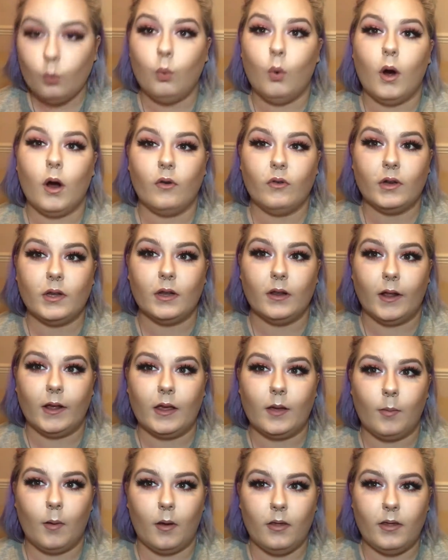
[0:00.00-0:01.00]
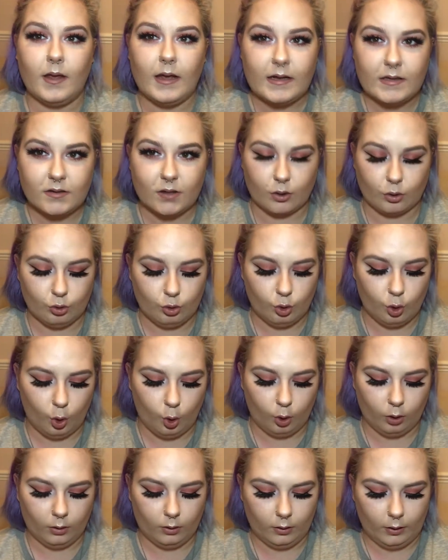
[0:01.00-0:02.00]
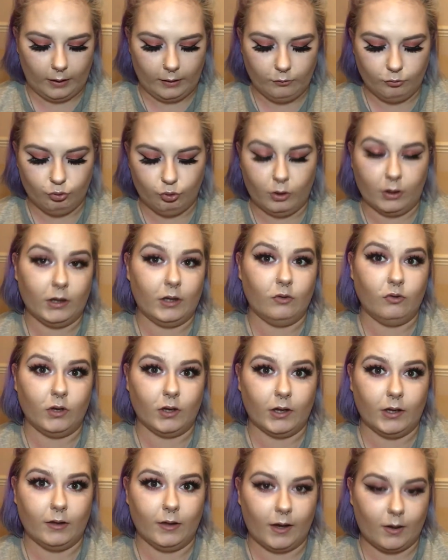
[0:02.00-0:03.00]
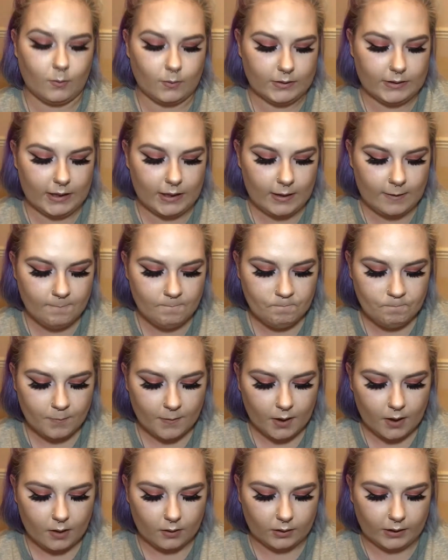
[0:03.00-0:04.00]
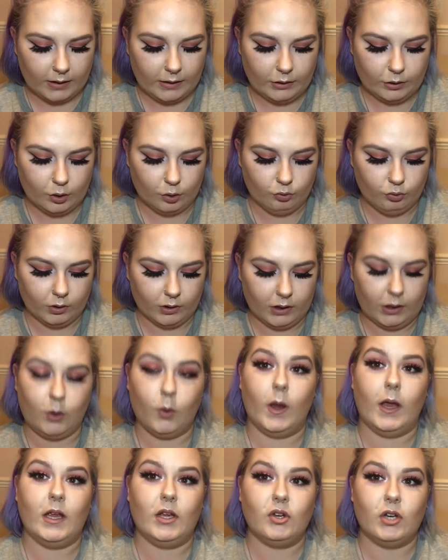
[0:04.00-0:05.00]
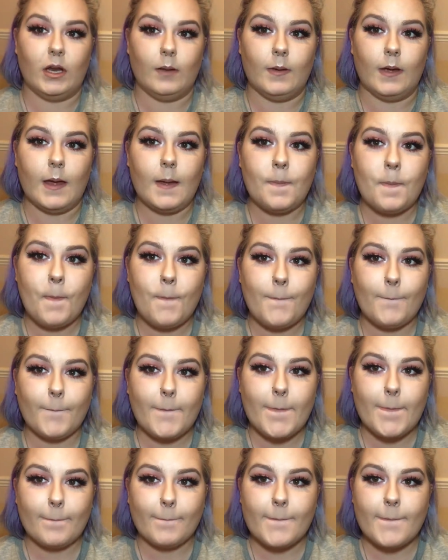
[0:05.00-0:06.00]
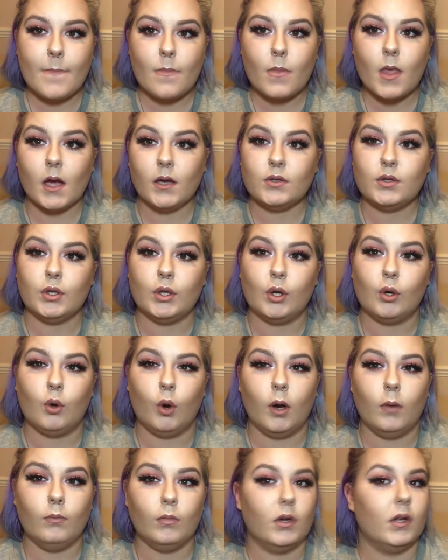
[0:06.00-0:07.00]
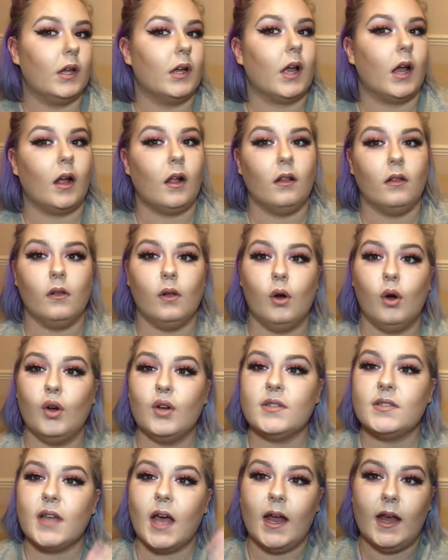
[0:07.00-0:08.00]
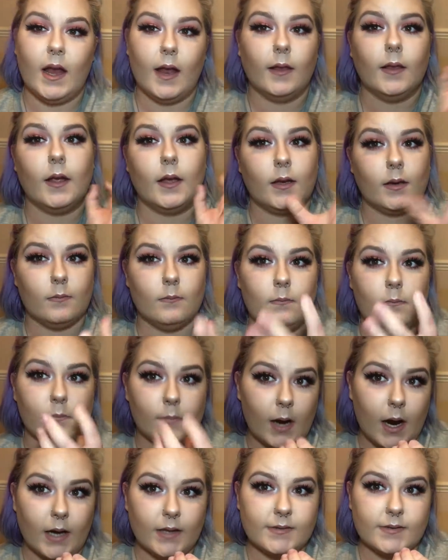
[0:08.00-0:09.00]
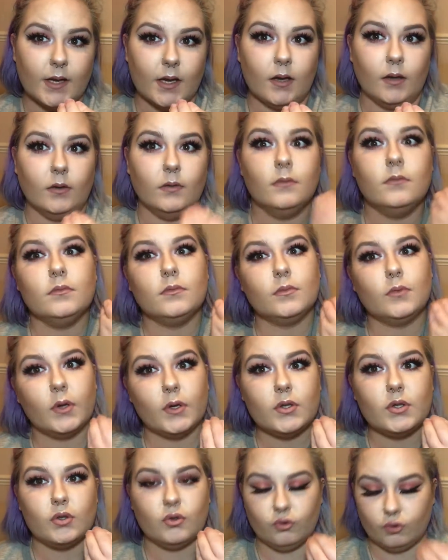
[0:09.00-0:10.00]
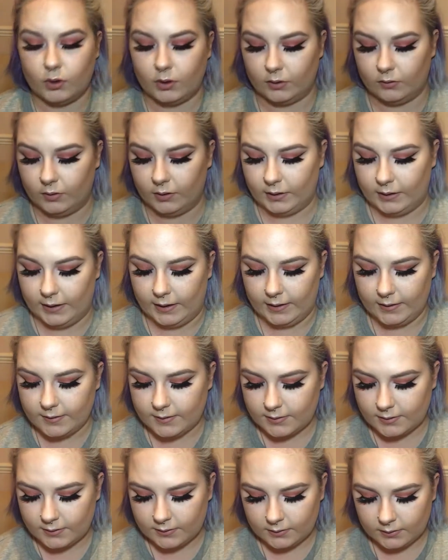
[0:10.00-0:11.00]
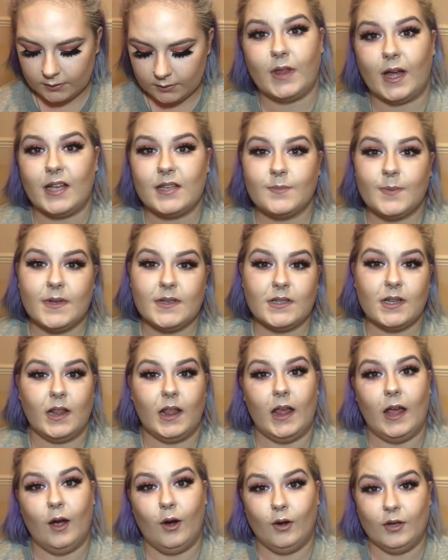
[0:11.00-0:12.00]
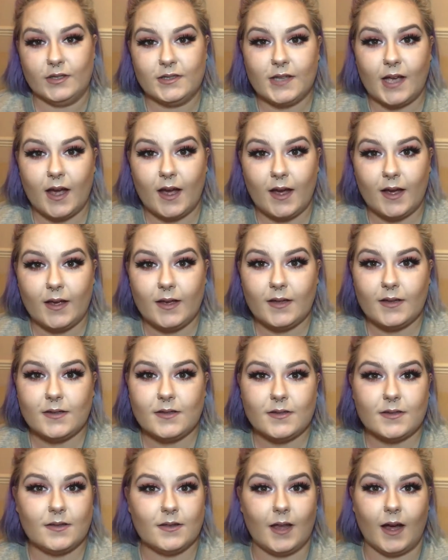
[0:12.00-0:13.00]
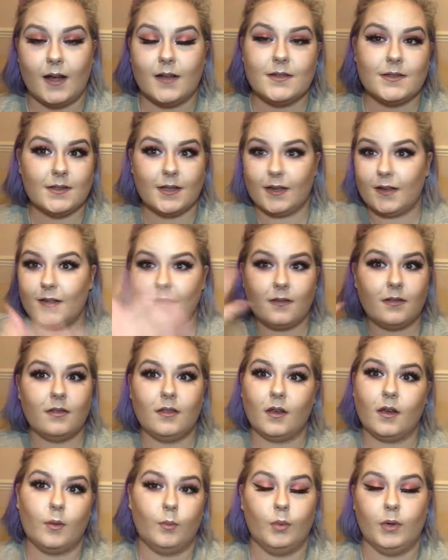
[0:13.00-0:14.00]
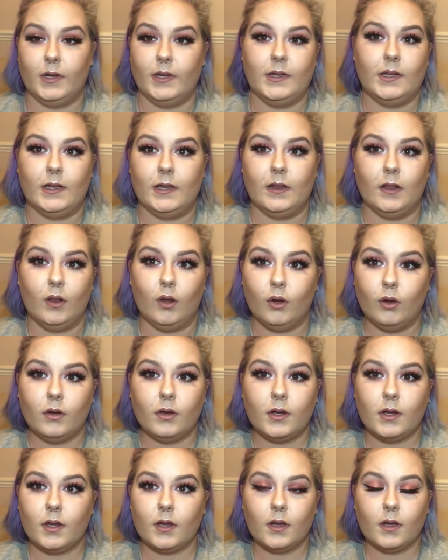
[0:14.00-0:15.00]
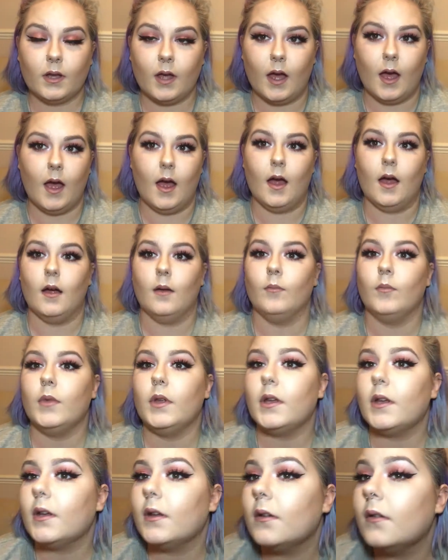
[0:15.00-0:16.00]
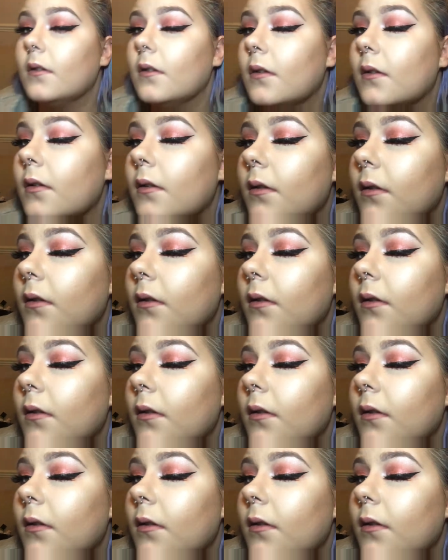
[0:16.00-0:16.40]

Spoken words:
What I really like about these, they're not like really, really liquidy. Like, they're really quite creamy. So they go on more like a gloss and then like matte down, which is really, really nice. That's basically us, guys. That's like the completed look. You can